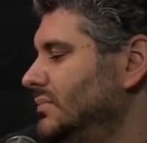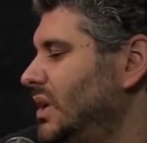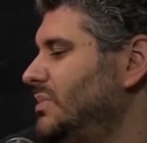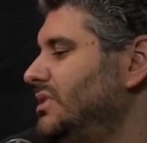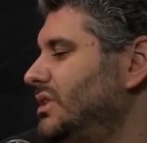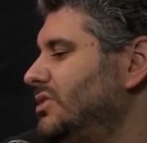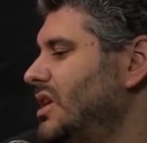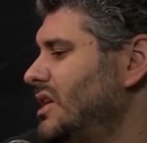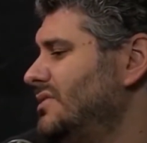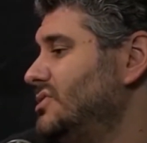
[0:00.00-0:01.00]
Yeah, but you're
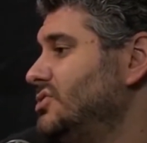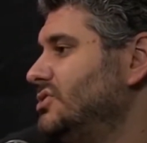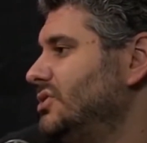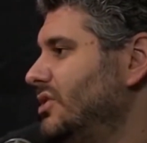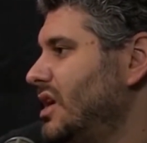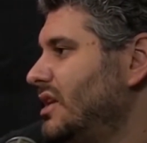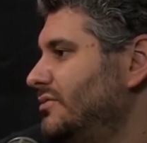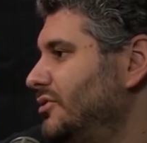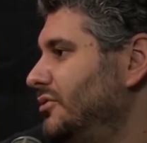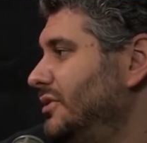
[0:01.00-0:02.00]
kind of
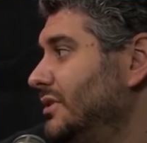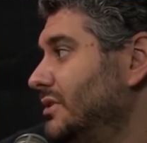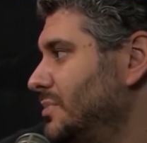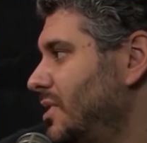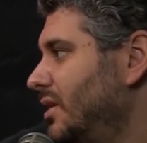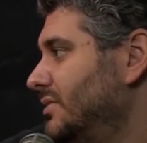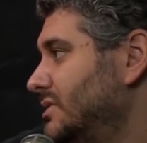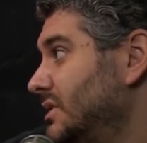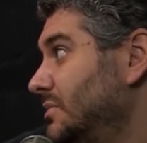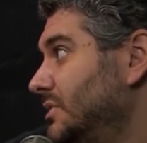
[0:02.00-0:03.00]
fulfilling the prophecy
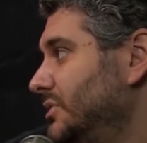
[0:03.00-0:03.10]
when